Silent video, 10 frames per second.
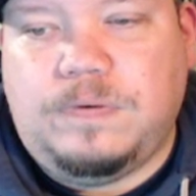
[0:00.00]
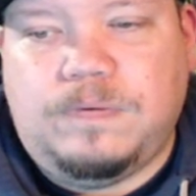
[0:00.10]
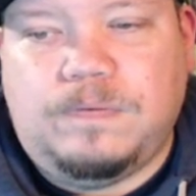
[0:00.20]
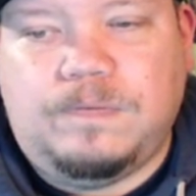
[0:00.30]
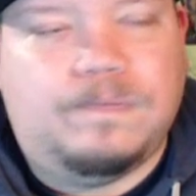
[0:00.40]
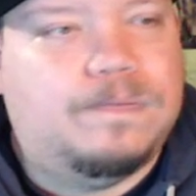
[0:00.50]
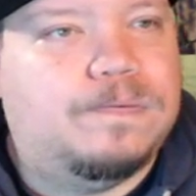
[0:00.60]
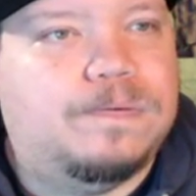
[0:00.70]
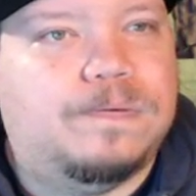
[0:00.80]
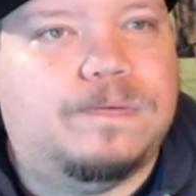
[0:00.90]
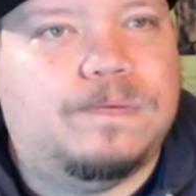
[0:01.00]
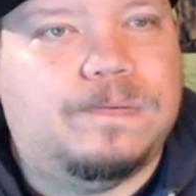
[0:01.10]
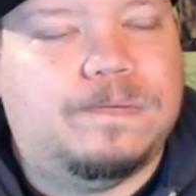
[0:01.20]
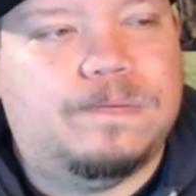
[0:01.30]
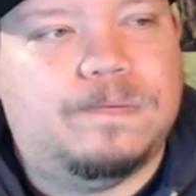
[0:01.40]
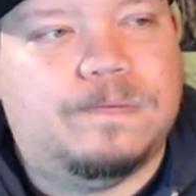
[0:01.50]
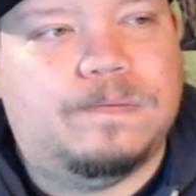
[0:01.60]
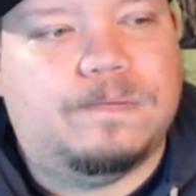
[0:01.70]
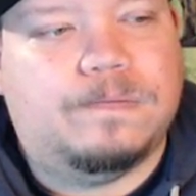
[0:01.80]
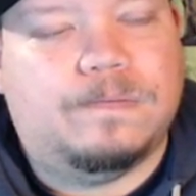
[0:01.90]

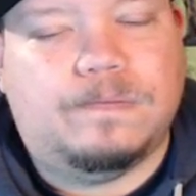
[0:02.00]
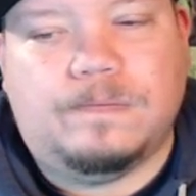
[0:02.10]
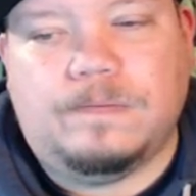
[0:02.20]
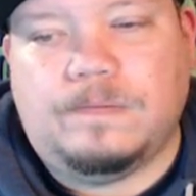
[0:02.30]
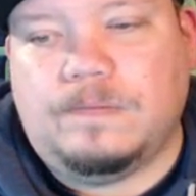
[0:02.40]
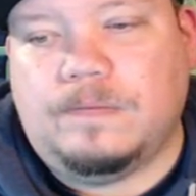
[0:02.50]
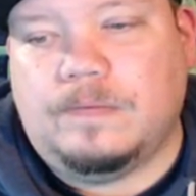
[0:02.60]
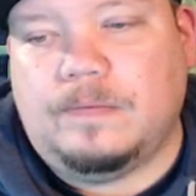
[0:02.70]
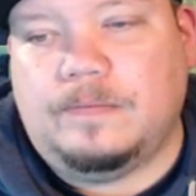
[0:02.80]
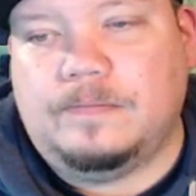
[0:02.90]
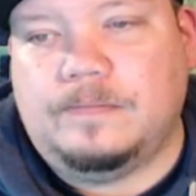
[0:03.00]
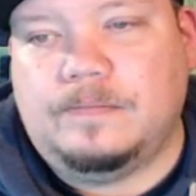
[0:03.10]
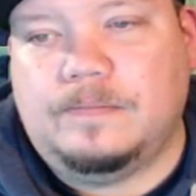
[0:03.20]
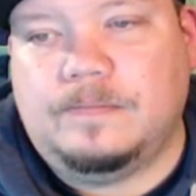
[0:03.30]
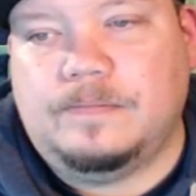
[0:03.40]
Nothing is said.